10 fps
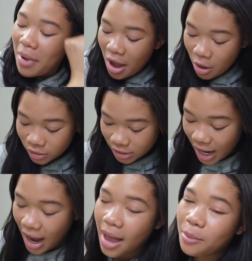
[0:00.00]
my own
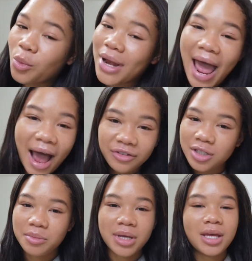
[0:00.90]
time, would have
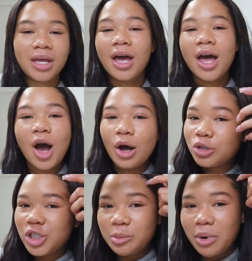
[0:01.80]
to be
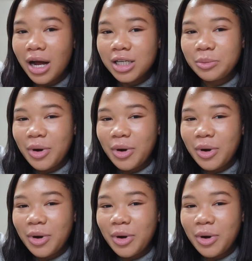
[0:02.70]
OG box